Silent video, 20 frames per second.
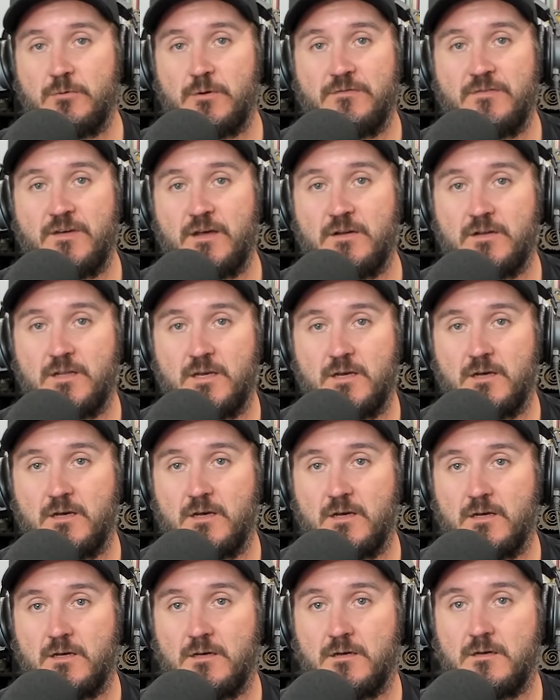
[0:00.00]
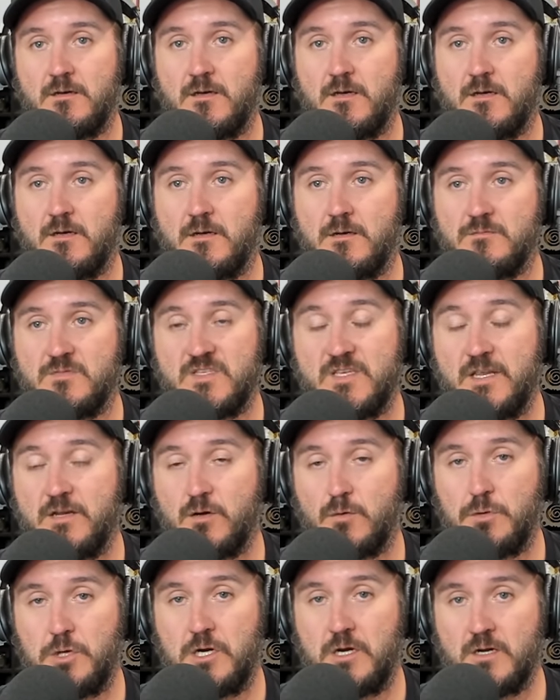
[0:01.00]
We found a, a um,
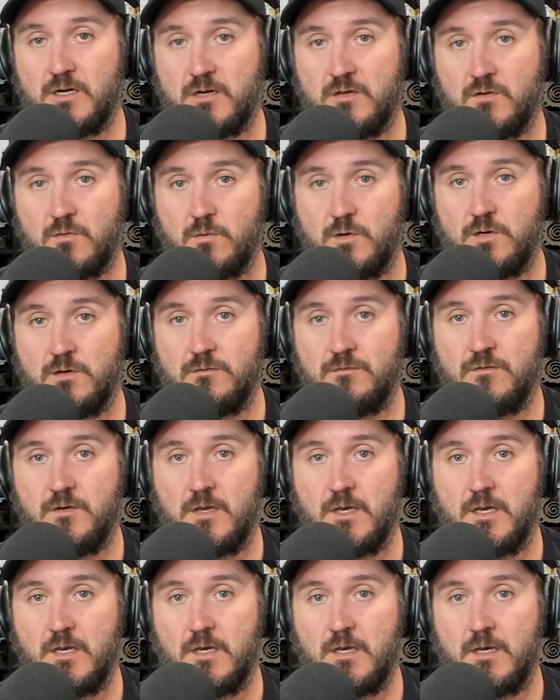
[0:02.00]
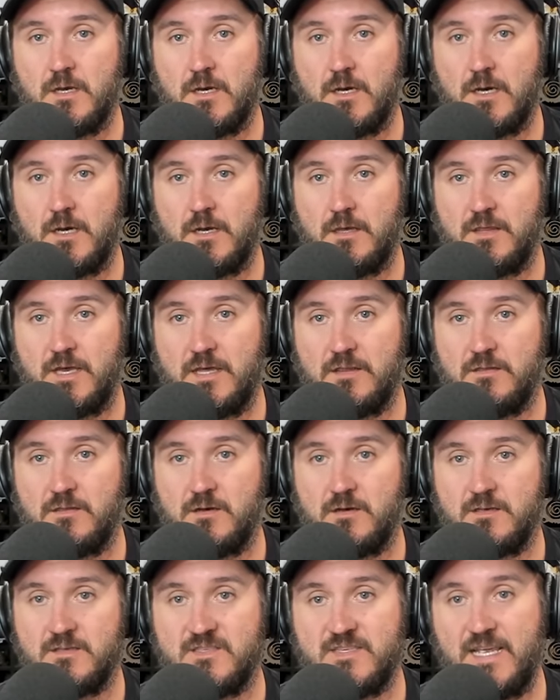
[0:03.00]
cinder block on the roof uh, that
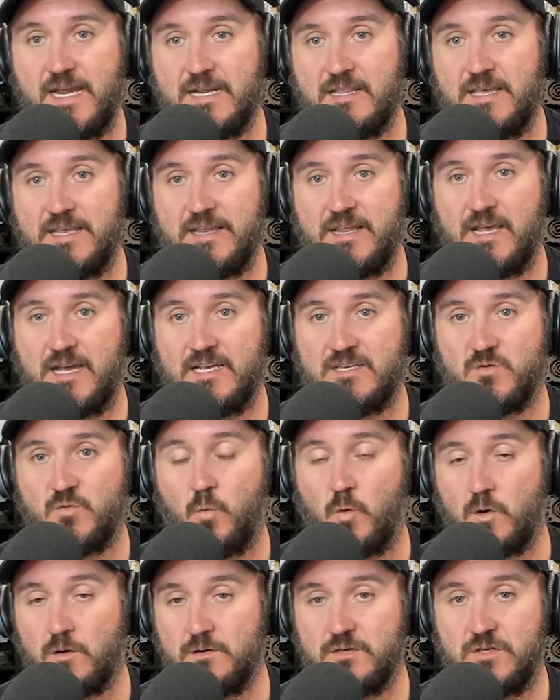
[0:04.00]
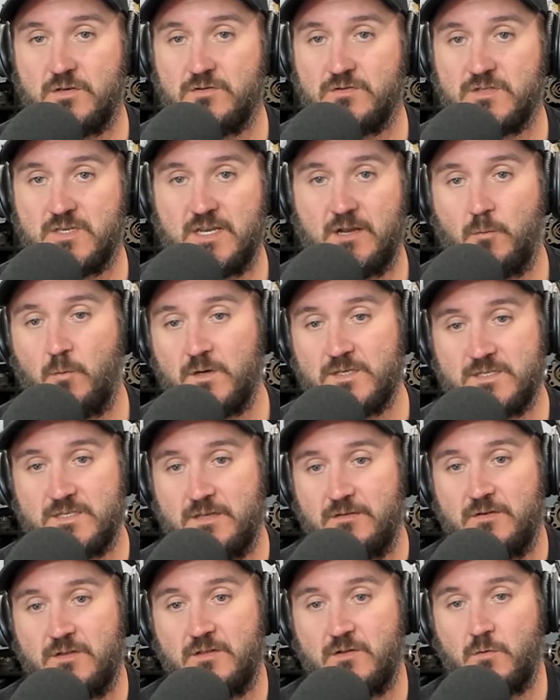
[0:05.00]
the satellite guys weren't using. It
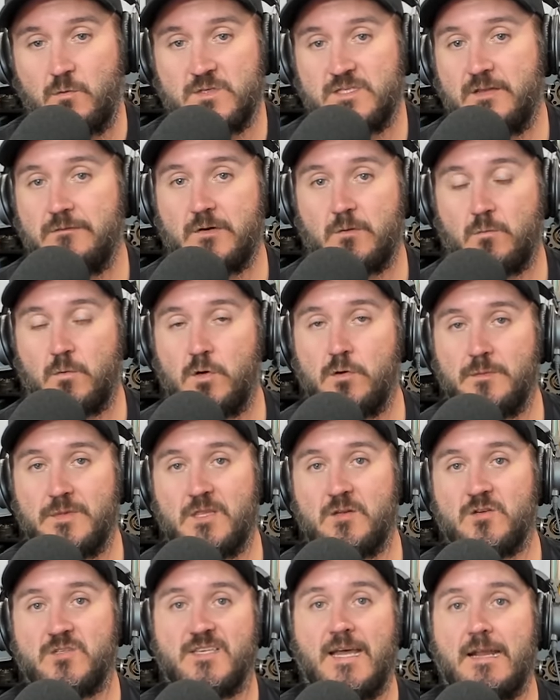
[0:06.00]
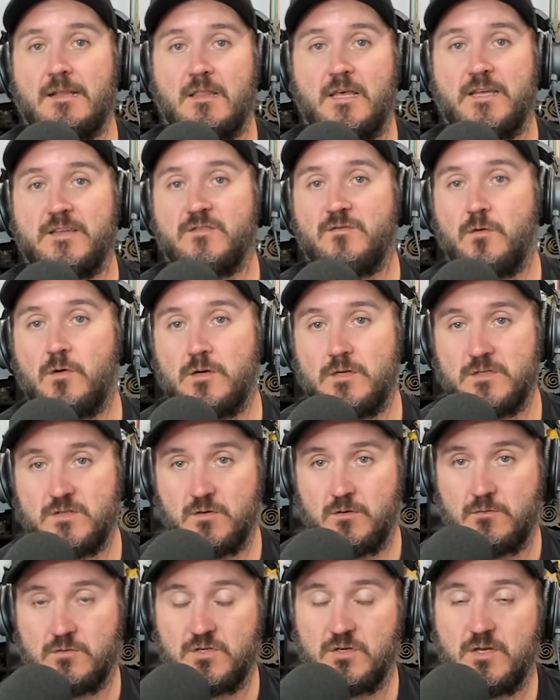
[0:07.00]
wasn't even, there wasn't even room in their satellites for it.
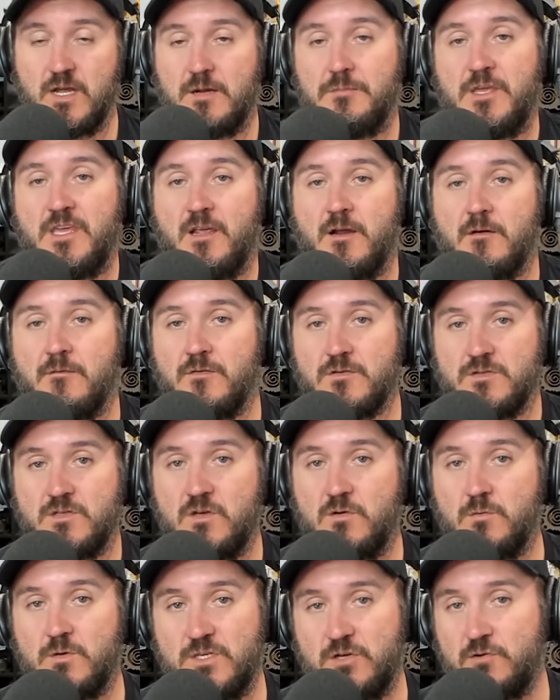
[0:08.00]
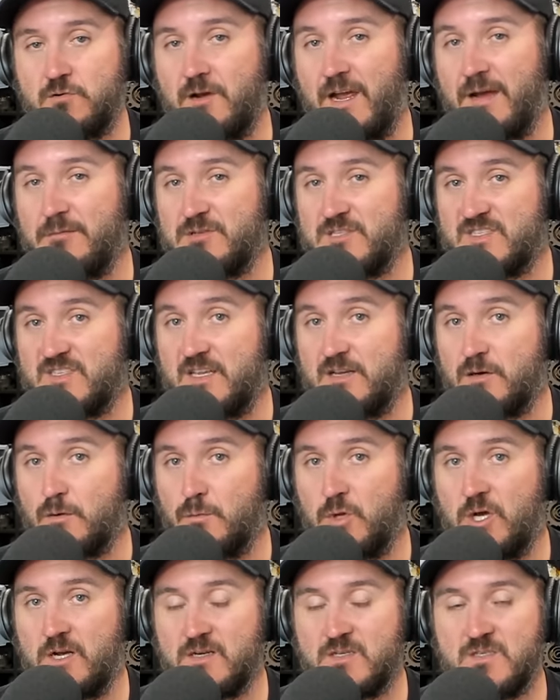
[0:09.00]
So you got to be careful too when you're grabbing cinder
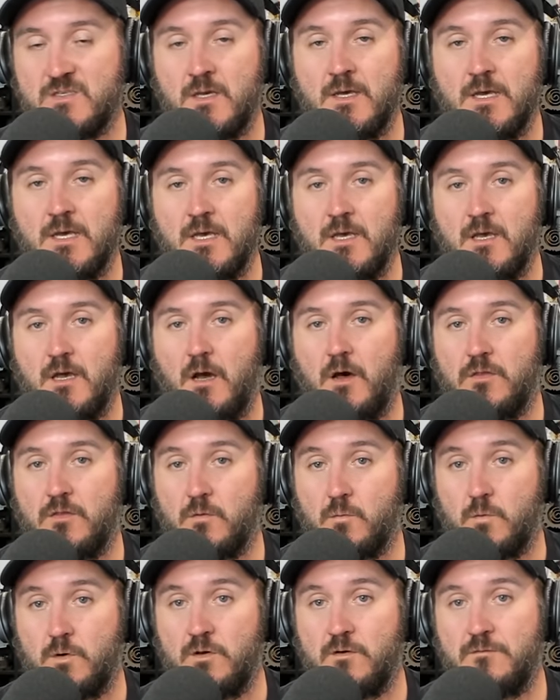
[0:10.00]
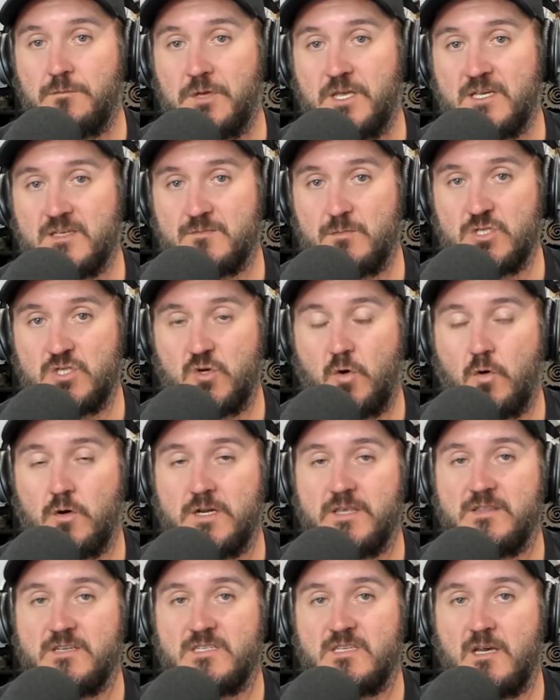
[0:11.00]
blocks on the roof, because
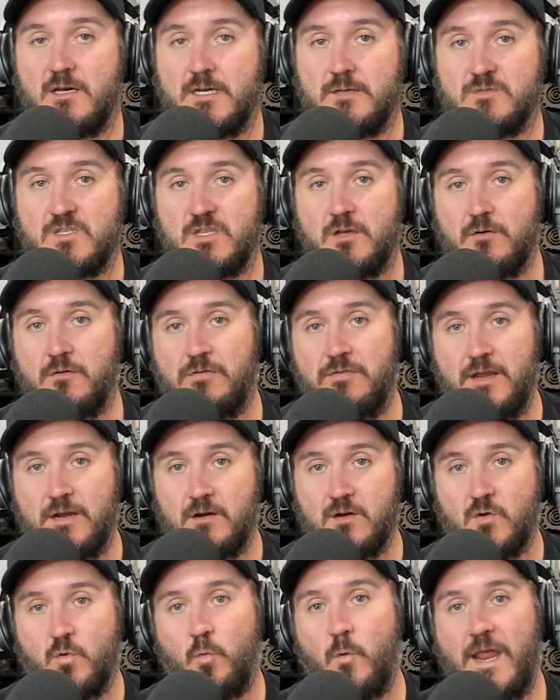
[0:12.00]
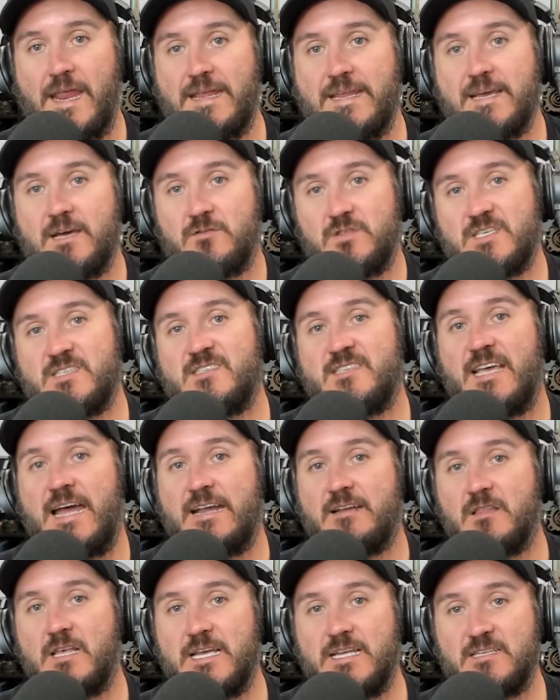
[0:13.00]
majority of the times they're there to weigh down the
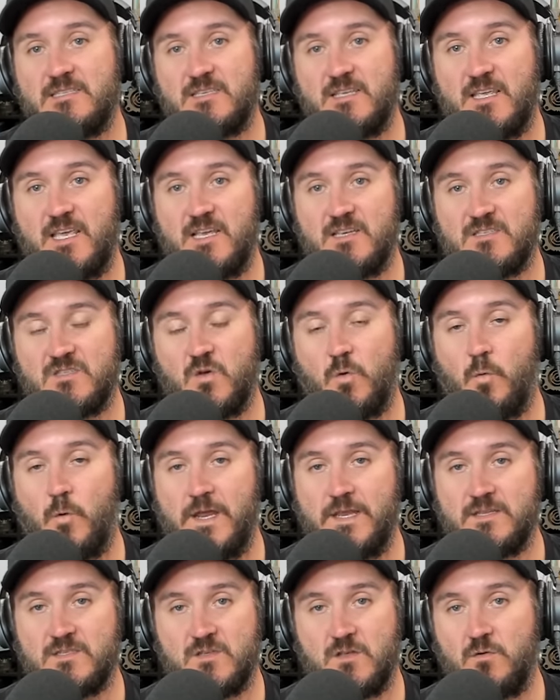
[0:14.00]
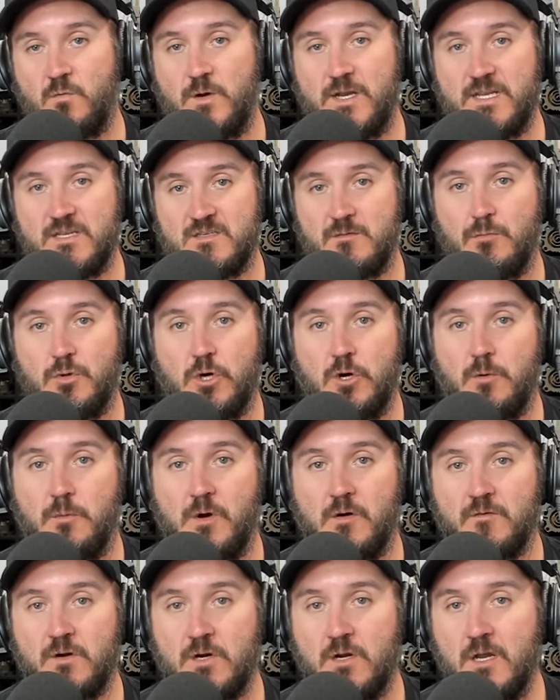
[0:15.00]
satellites in case the wind, so the wind doesn't blow
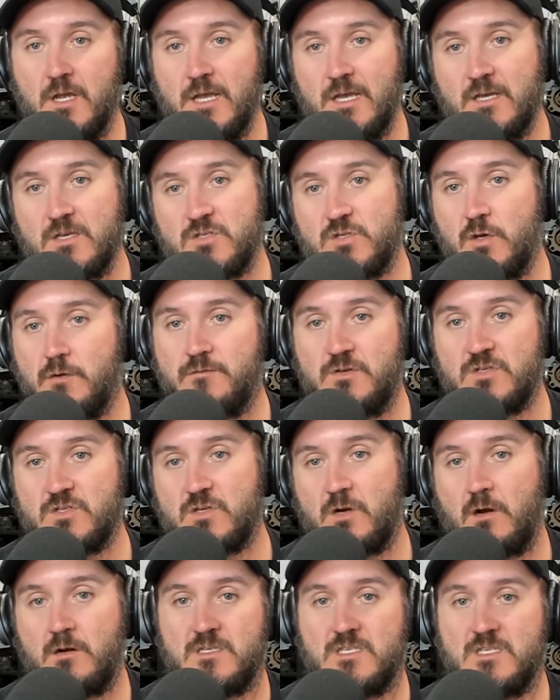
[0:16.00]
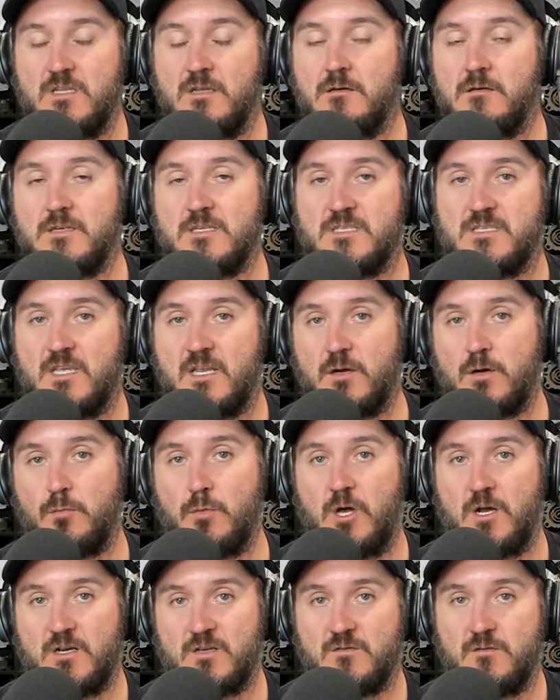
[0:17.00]
them over. So if you start stealing cinder
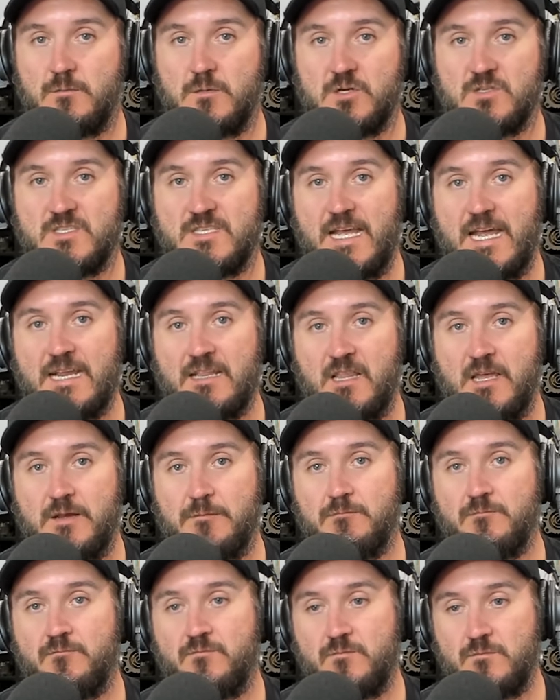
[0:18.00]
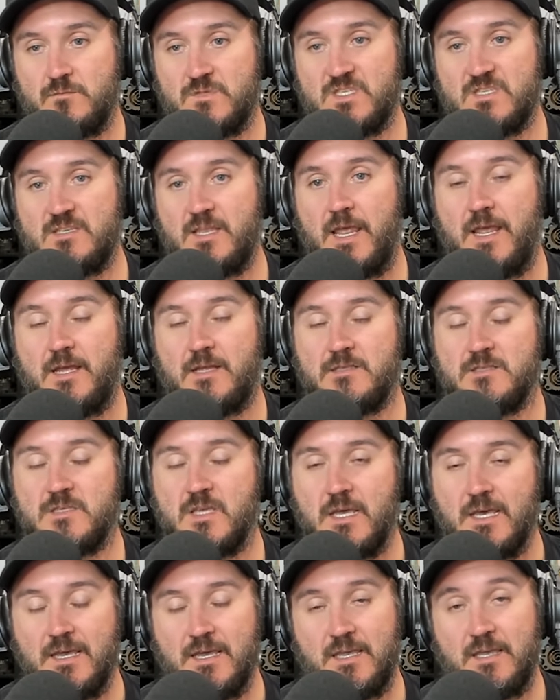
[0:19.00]
blocks from their satellite
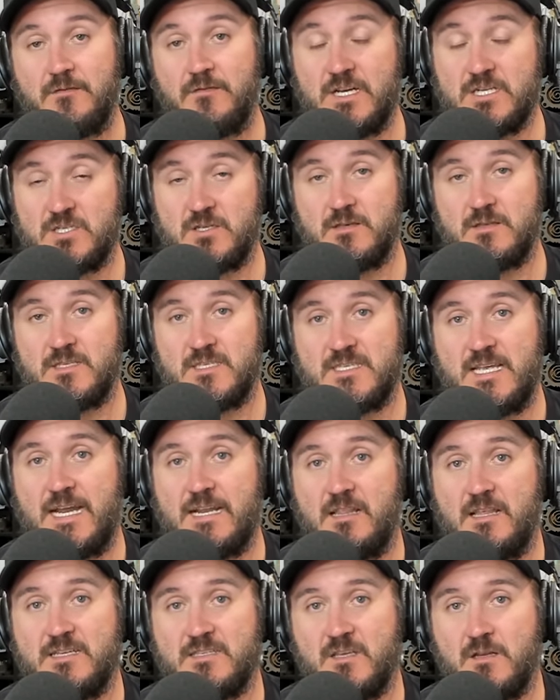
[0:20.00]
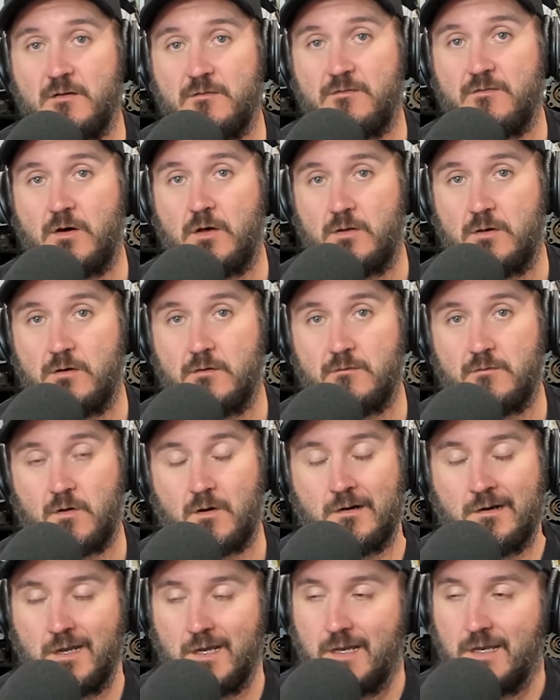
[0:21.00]
stands, eventually the satellite's going to fall
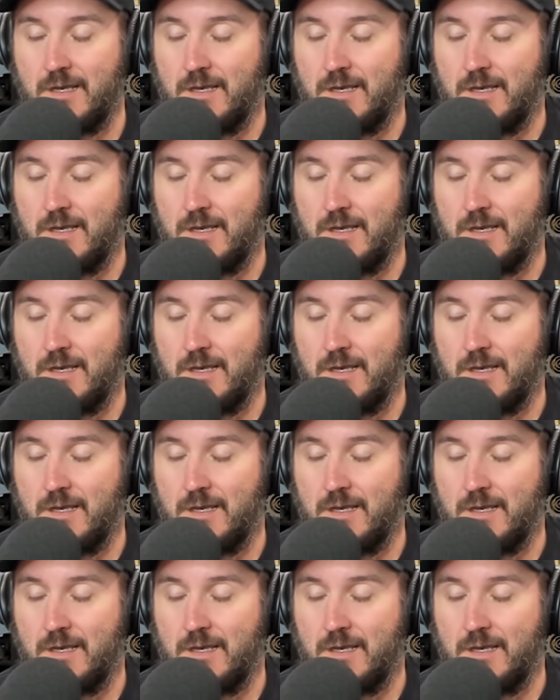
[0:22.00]
over.